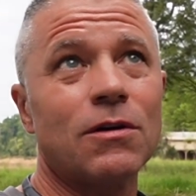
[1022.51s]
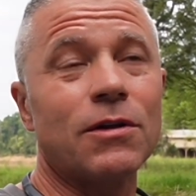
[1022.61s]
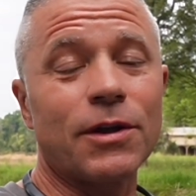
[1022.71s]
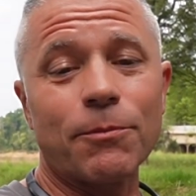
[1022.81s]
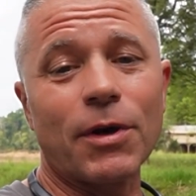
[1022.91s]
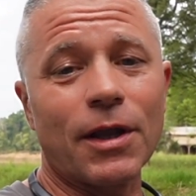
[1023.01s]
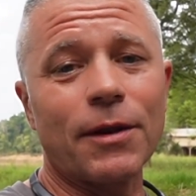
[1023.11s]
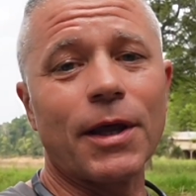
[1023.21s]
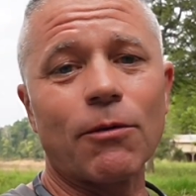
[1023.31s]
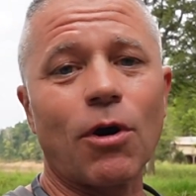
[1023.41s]
but
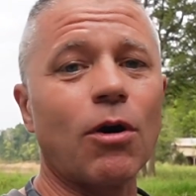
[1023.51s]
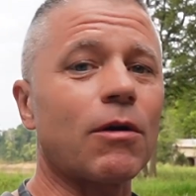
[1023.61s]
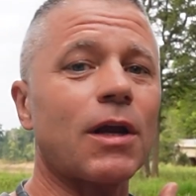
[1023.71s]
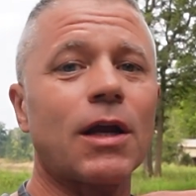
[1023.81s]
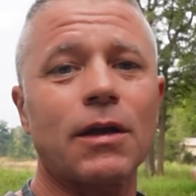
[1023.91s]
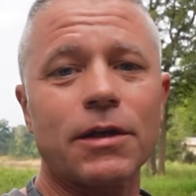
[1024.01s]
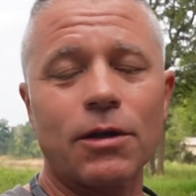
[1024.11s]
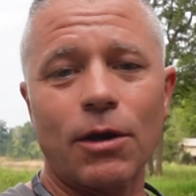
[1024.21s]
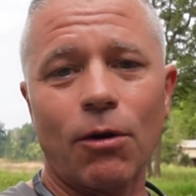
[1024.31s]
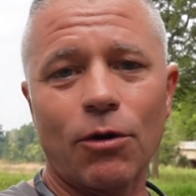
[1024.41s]
they were all, you
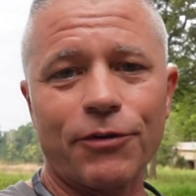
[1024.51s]
know, they were all